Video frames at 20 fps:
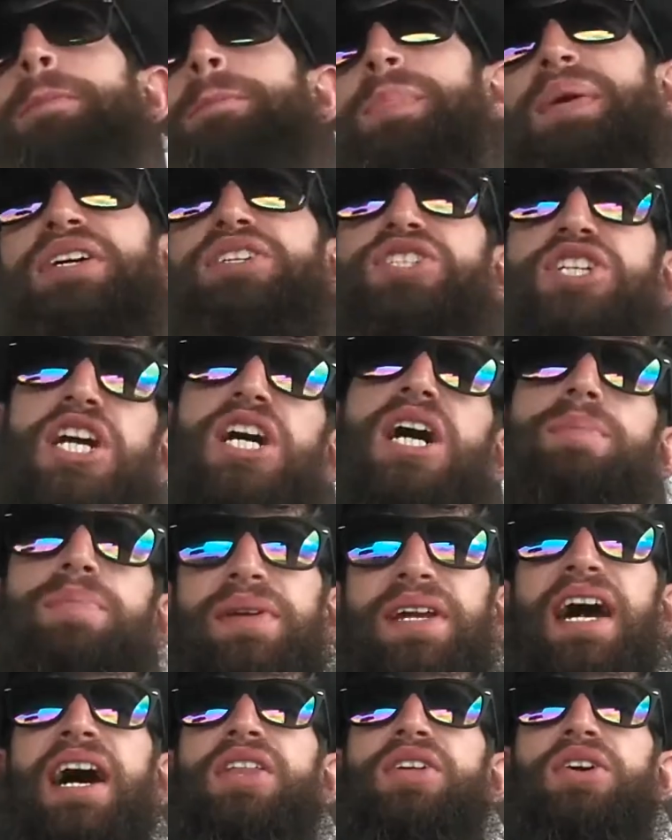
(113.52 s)
bitch up
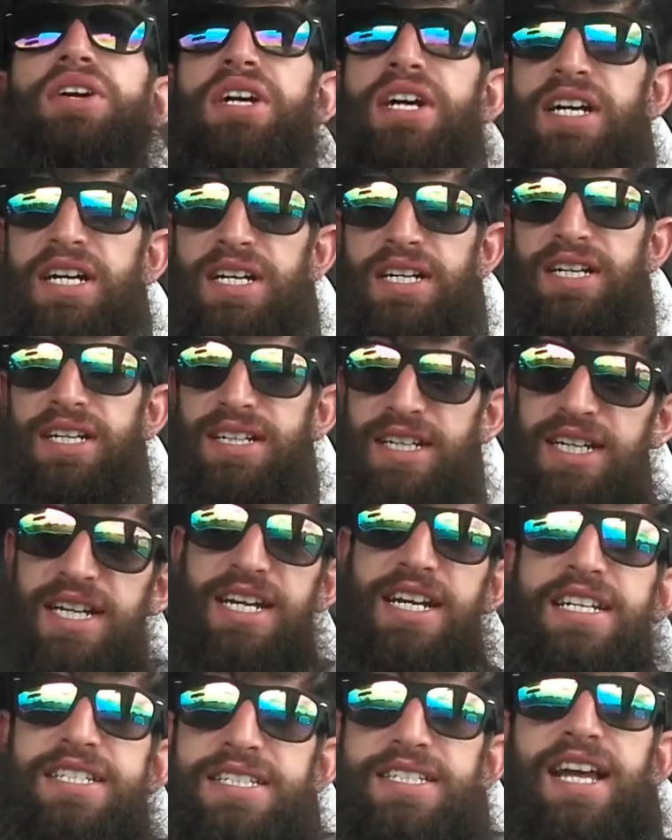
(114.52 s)
and now they're
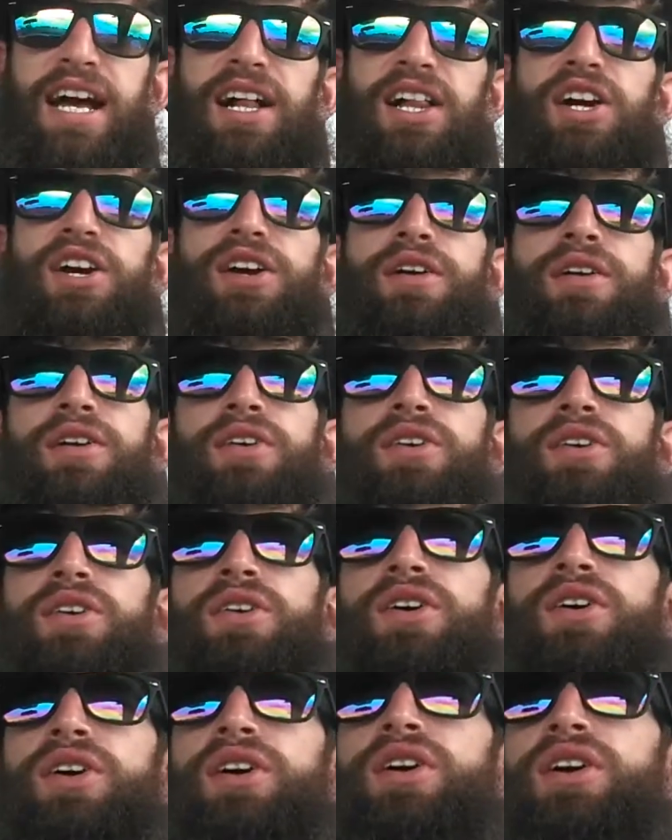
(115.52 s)
in a cellar
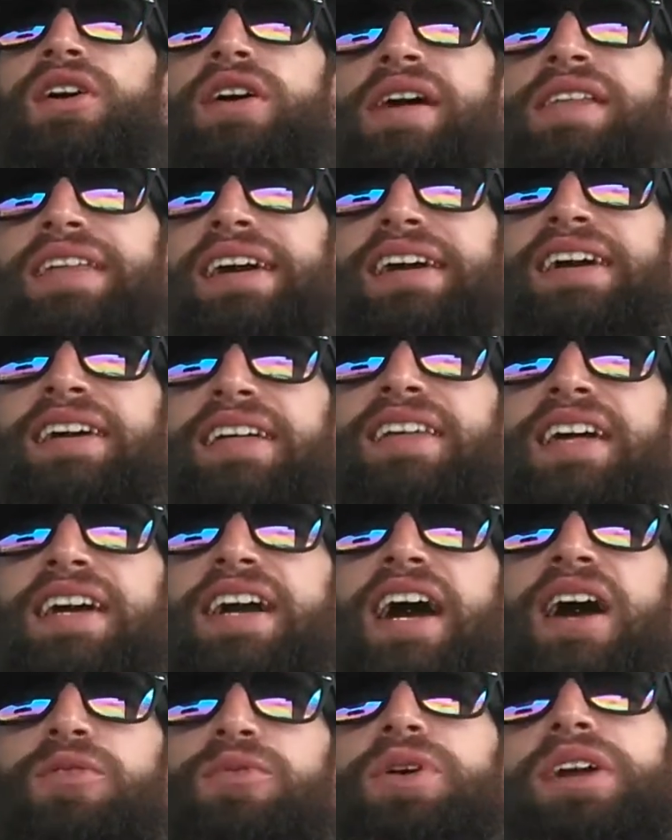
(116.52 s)
and they, and they
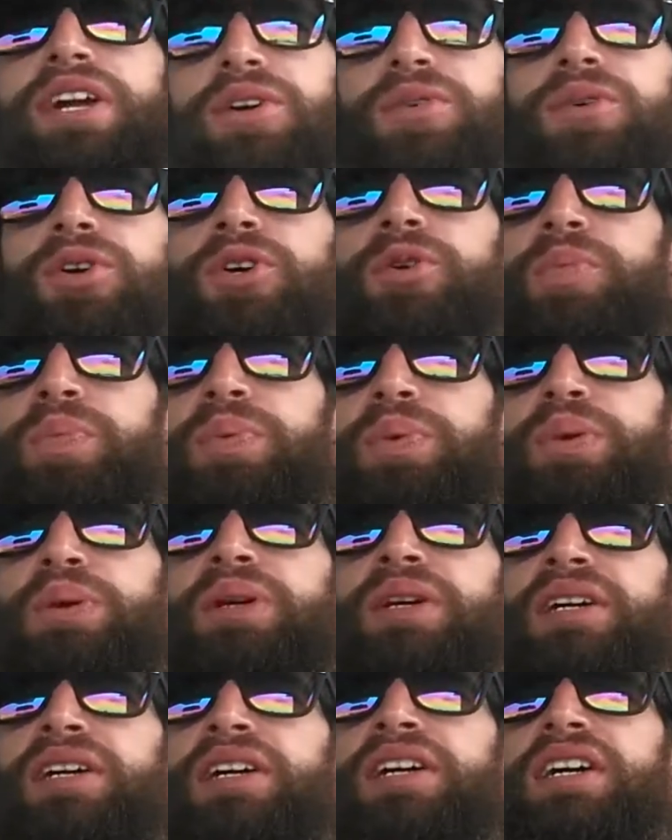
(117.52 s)
got regroup
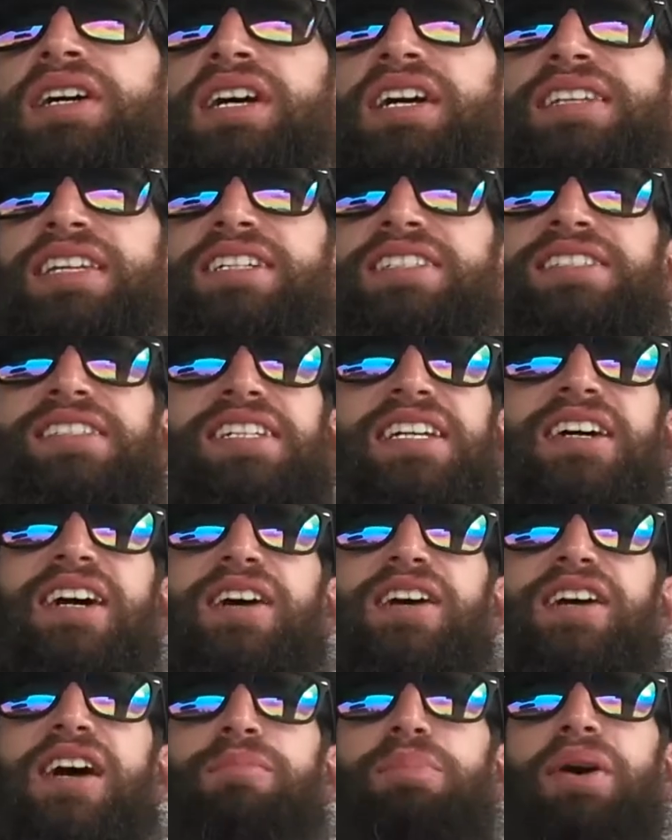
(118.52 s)
and they see a,
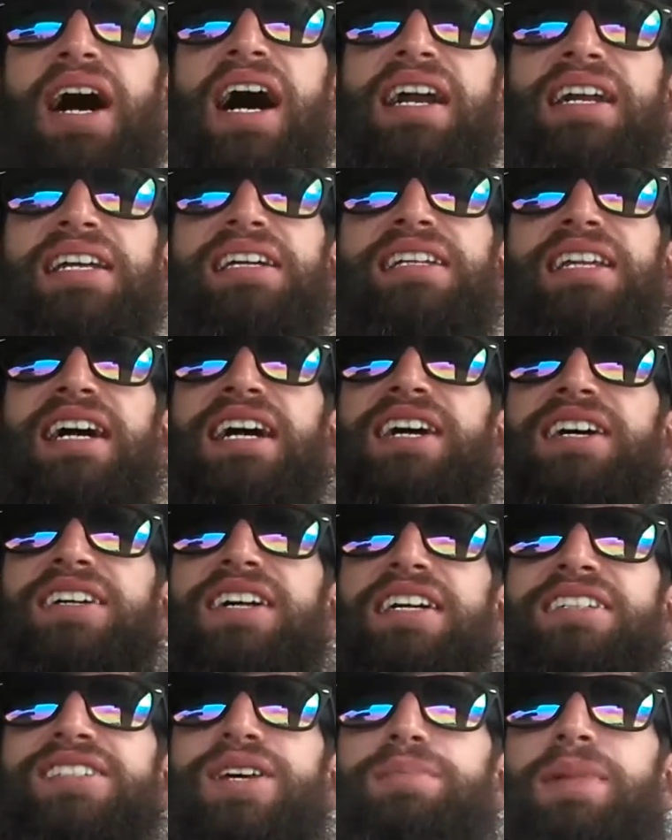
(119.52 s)
a body in there,
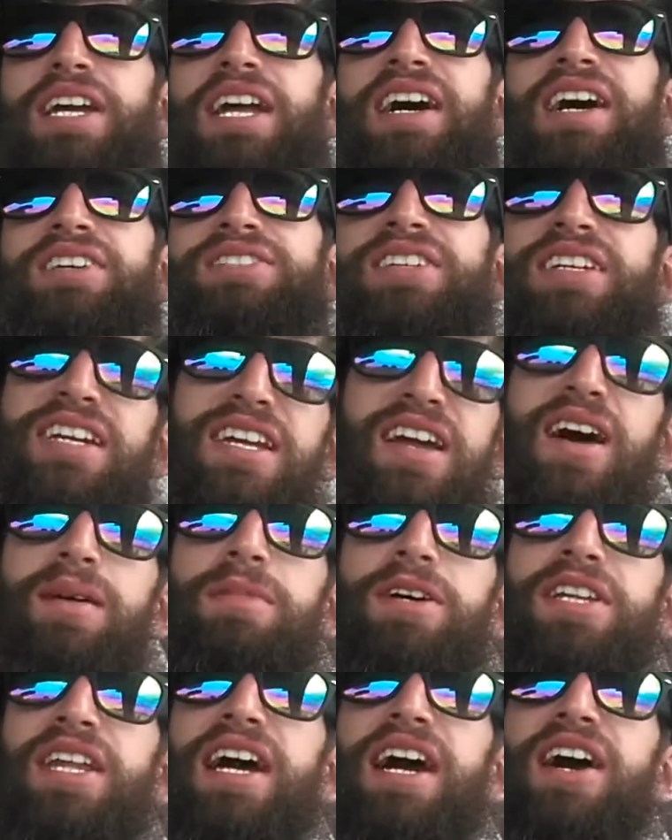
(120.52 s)
like somebody else had come
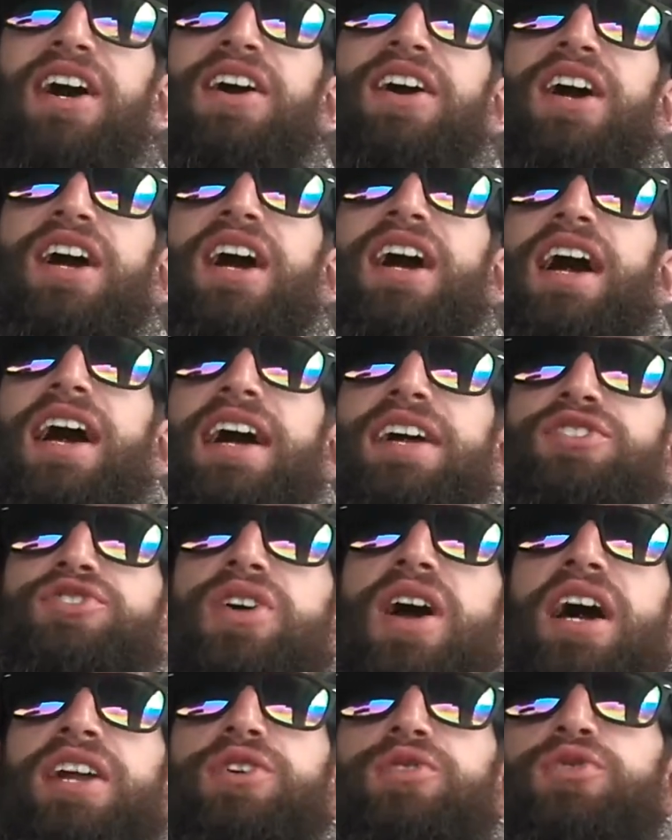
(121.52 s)
in there and
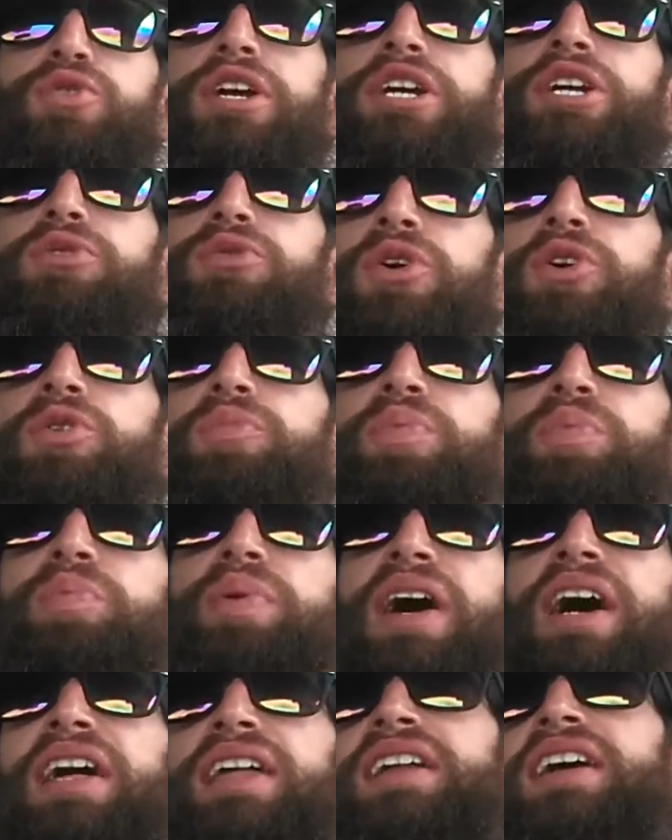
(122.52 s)
tried to regroup,
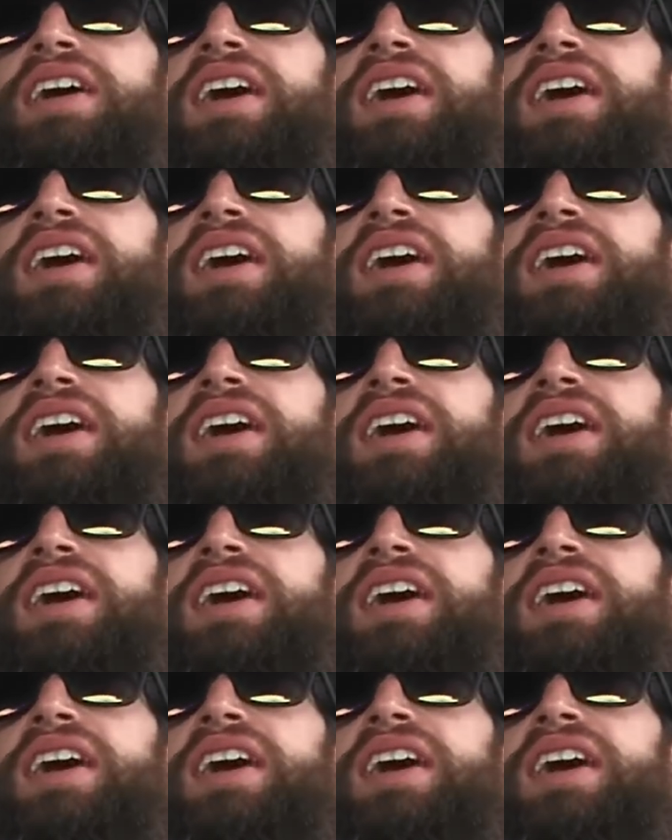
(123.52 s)
but